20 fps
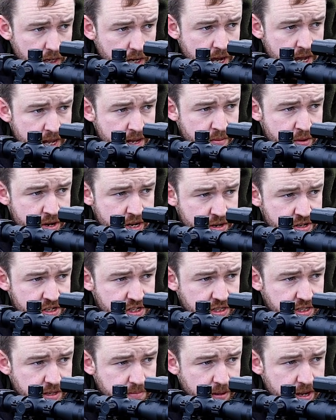and then we can
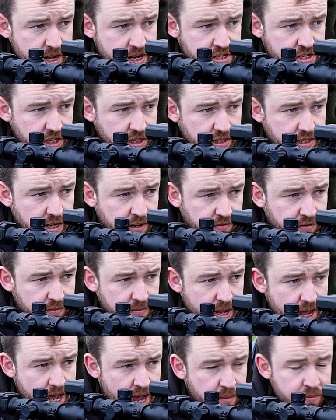just simply adjust down
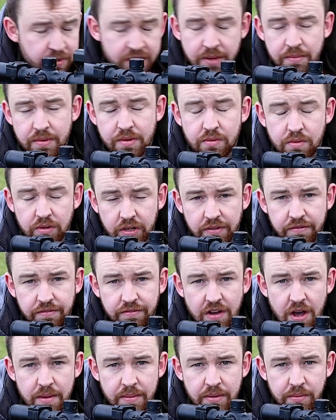from there and then we will
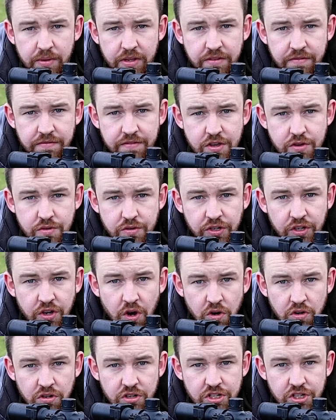confirm it with a few
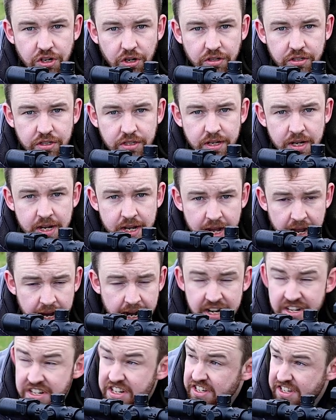gong shots
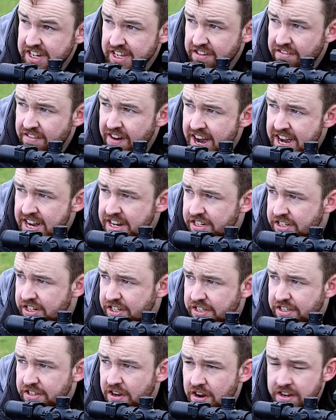and as you can see the rain is
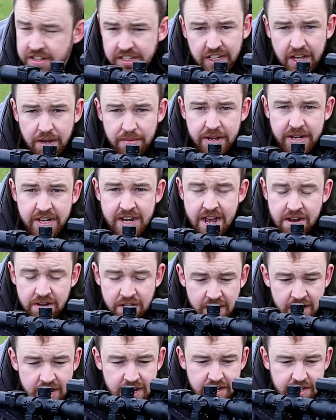just starting to come in now
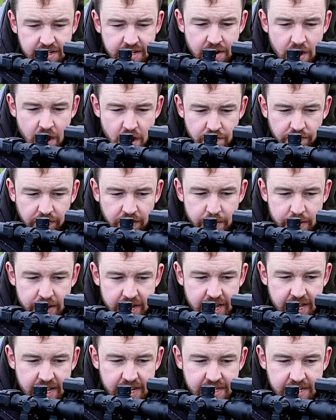so hopefully we
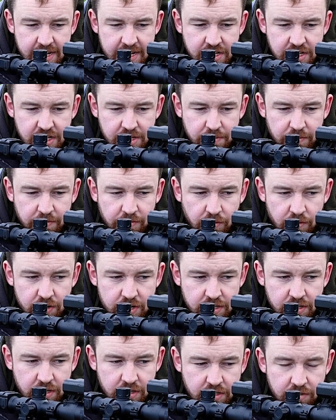can get this in just before
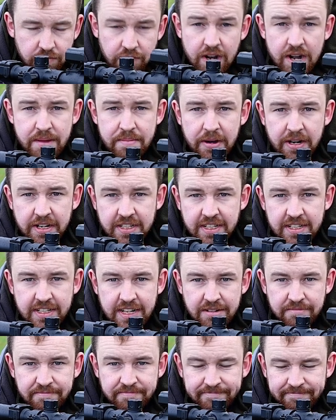it starts to really bucket it
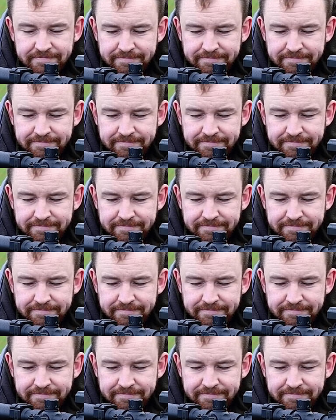down